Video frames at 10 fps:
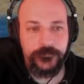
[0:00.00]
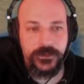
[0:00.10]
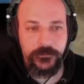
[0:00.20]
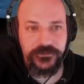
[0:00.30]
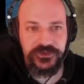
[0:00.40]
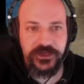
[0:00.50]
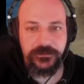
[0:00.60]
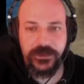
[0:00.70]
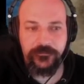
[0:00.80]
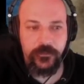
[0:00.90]
It's a shame we
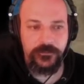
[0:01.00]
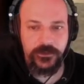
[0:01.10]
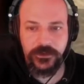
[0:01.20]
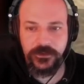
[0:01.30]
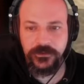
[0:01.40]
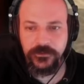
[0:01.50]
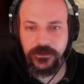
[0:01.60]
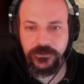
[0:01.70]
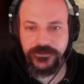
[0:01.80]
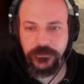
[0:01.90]
don't have a
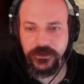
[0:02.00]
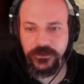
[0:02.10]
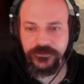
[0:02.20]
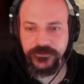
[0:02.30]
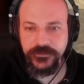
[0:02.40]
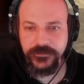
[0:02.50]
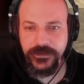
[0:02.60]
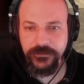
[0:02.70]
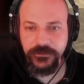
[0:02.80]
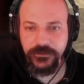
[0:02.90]
demonologist in the
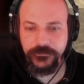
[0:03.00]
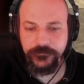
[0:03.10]
area.